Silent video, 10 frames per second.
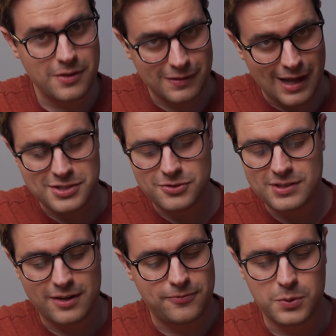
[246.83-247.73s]
than last
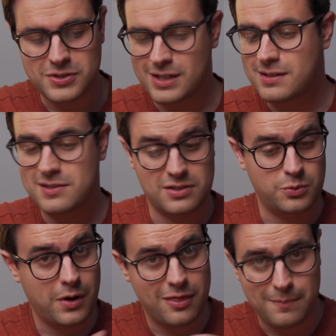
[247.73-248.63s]
year's A14,
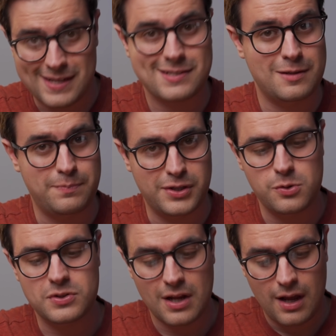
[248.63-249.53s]
still one of the best
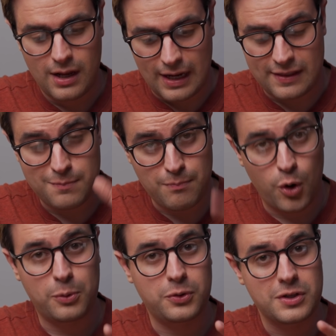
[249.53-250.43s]
CPUs in the
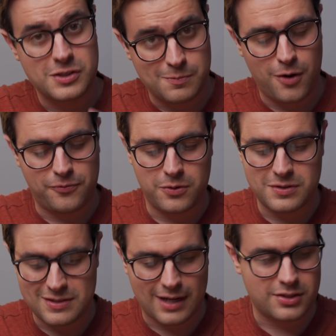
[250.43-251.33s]
mobile
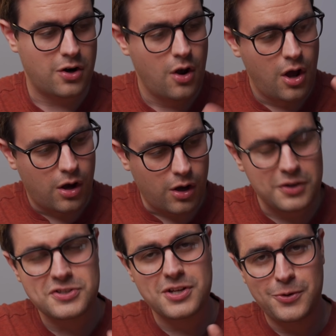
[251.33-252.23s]
smartphone sector.
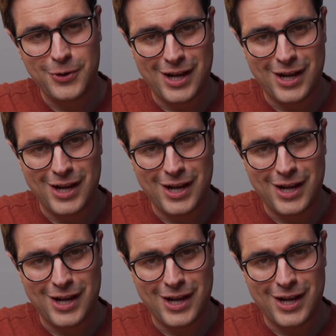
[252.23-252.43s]
Also,